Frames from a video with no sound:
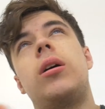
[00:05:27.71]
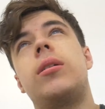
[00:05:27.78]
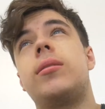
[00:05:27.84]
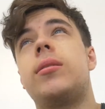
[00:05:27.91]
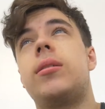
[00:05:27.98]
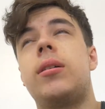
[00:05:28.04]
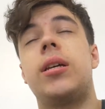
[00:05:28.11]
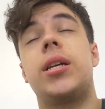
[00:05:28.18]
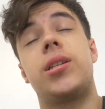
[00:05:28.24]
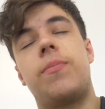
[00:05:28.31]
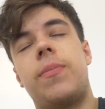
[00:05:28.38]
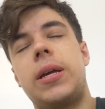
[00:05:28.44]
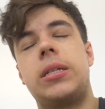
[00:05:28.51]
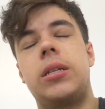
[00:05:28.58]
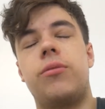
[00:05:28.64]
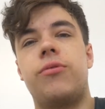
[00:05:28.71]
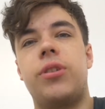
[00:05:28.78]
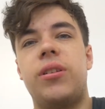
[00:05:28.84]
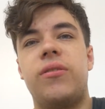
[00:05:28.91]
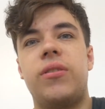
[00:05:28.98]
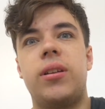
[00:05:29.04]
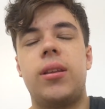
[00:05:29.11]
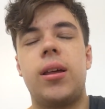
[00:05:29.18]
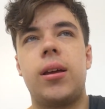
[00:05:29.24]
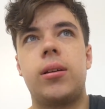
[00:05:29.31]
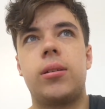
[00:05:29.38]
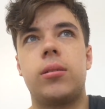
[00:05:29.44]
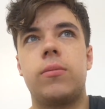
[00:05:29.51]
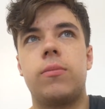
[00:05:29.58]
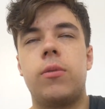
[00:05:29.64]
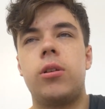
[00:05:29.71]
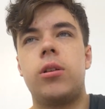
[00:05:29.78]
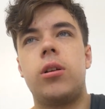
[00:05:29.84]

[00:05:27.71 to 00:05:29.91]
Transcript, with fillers: uh, it's a basic repeat day because I'm